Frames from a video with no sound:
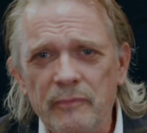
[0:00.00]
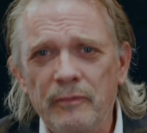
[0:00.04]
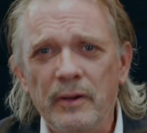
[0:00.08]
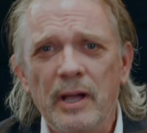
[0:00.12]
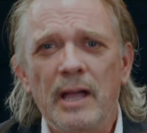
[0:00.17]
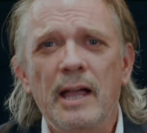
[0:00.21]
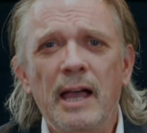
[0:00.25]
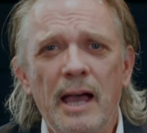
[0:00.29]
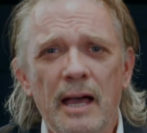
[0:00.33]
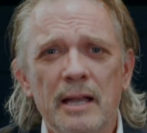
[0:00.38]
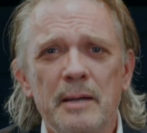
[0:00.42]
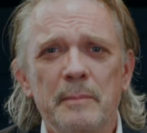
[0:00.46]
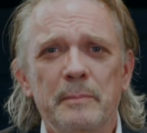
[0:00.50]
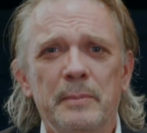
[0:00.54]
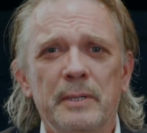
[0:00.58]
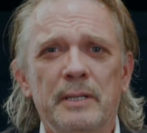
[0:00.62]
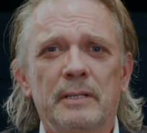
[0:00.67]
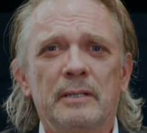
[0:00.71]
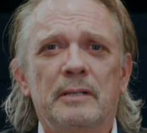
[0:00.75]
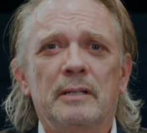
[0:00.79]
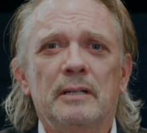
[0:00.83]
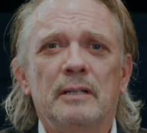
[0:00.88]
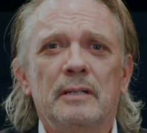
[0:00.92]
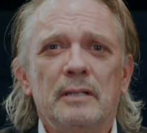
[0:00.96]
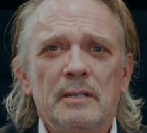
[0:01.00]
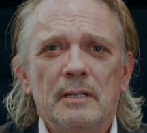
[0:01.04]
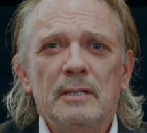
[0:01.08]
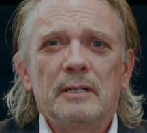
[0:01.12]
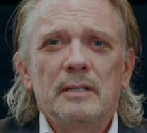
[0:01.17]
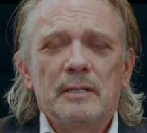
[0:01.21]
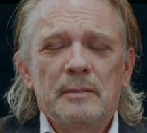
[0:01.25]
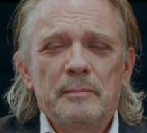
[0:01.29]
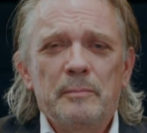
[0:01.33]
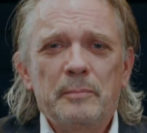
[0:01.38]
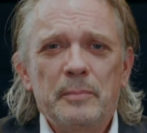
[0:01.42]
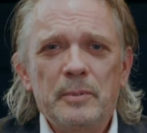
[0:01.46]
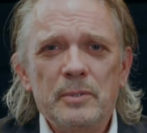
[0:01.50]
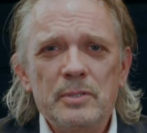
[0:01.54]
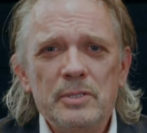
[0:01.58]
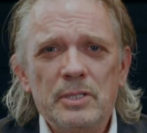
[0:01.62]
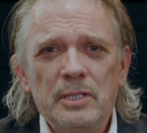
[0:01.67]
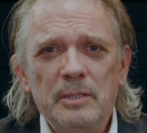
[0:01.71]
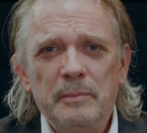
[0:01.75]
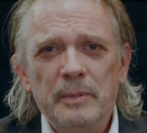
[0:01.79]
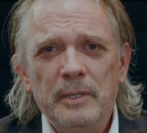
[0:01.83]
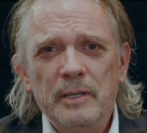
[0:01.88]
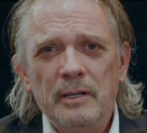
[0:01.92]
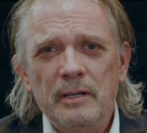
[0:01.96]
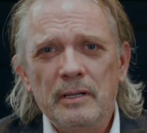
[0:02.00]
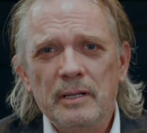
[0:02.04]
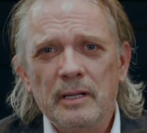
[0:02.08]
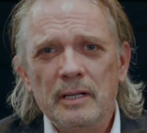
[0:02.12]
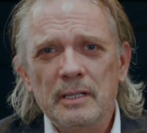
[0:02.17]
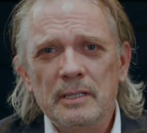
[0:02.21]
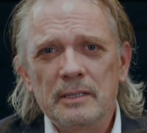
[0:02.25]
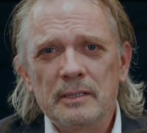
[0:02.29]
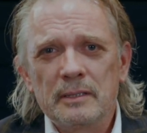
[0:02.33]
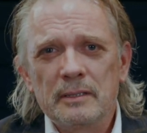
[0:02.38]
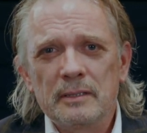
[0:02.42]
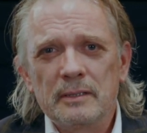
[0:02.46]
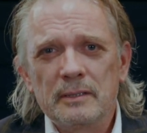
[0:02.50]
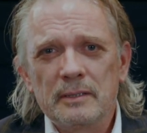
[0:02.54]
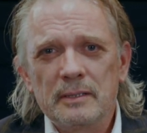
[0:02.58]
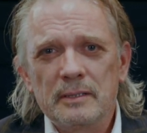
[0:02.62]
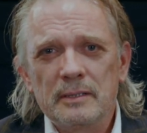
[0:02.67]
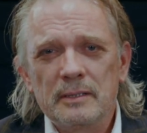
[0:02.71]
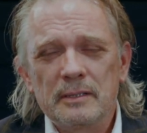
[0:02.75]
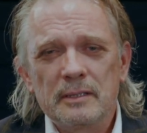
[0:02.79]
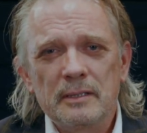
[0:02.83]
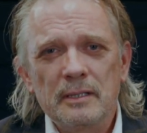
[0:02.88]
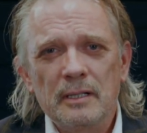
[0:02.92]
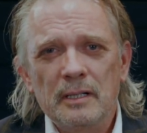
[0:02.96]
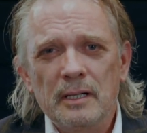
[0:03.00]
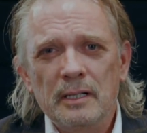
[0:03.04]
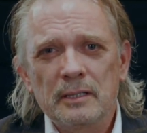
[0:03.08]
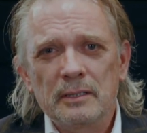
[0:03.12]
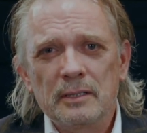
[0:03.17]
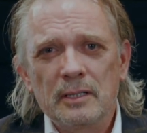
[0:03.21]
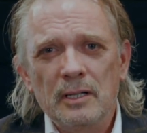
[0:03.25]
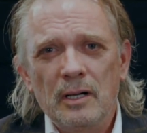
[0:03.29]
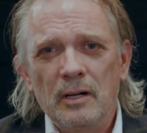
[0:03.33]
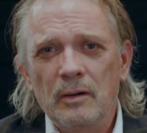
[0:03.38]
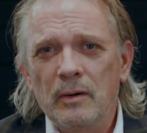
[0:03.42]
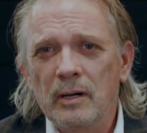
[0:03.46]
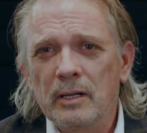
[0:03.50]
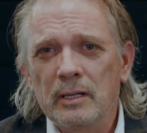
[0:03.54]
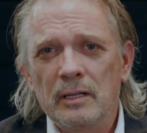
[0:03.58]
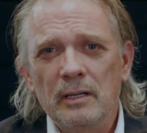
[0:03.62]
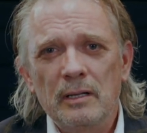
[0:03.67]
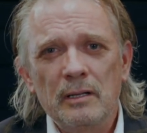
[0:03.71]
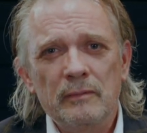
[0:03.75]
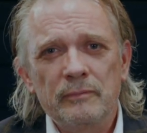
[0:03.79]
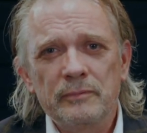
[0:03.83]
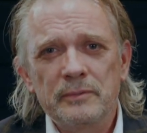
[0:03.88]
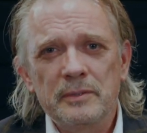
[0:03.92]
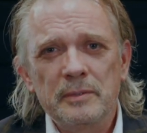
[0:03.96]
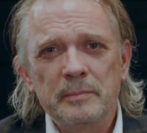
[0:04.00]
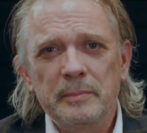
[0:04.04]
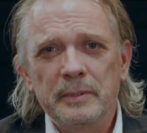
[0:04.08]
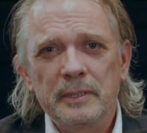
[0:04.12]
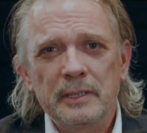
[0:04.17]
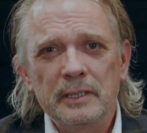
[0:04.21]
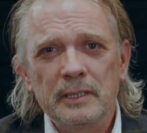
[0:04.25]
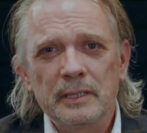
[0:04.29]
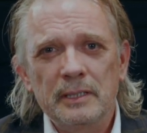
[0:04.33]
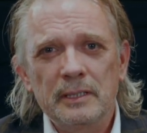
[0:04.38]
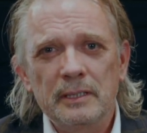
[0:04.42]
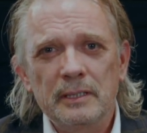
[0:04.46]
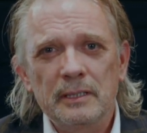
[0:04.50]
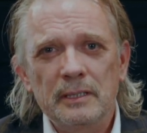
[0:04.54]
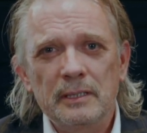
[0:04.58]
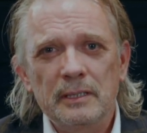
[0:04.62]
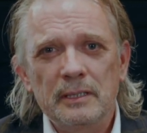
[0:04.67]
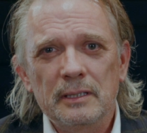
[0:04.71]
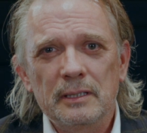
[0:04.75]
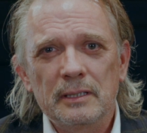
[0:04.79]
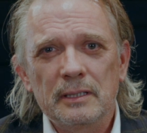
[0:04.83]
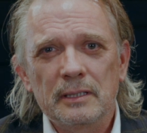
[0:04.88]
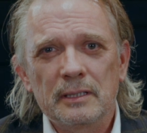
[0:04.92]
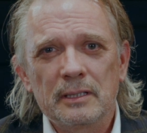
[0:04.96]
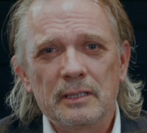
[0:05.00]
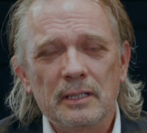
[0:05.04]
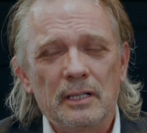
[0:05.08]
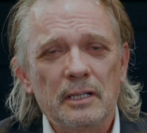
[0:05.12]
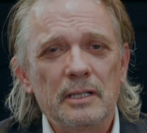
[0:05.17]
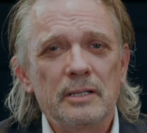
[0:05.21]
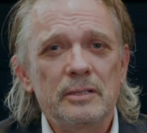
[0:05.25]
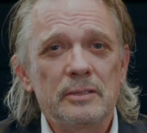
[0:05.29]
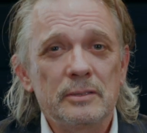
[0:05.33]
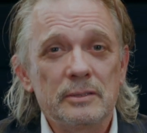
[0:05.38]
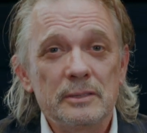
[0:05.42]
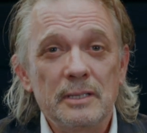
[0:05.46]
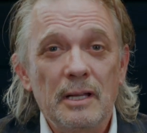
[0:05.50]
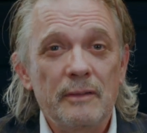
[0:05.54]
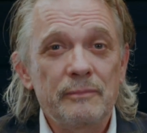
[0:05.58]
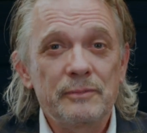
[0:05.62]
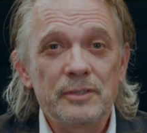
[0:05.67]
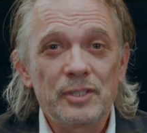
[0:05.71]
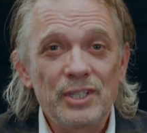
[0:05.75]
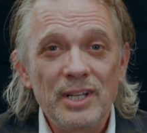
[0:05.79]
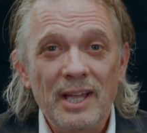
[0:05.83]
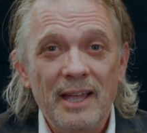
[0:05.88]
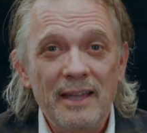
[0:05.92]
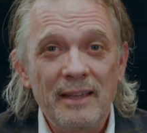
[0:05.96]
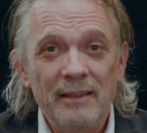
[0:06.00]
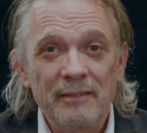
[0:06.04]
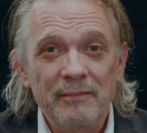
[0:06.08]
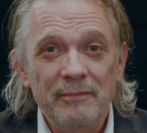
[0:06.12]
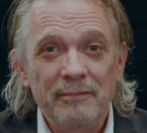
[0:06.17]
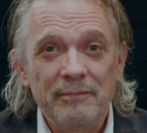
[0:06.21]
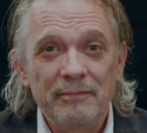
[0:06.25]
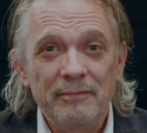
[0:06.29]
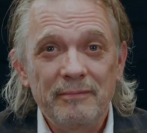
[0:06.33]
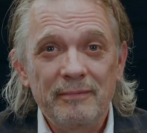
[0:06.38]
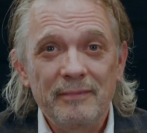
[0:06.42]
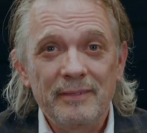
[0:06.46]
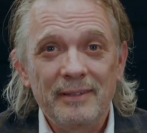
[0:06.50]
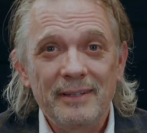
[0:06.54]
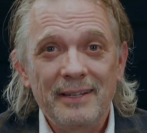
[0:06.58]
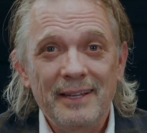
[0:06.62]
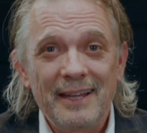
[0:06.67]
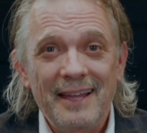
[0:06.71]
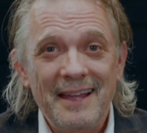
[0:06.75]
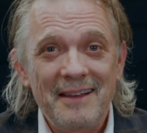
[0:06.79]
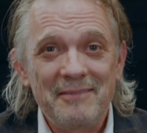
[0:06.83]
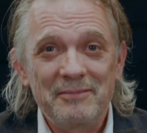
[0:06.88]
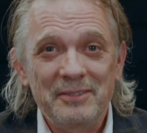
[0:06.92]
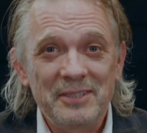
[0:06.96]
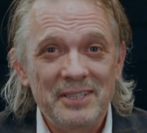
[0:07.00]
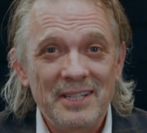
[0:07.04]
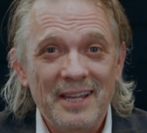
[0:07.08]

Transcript: if I had a big bushy beard, I'd go, I'd love to be a guy who doesn't have to shave every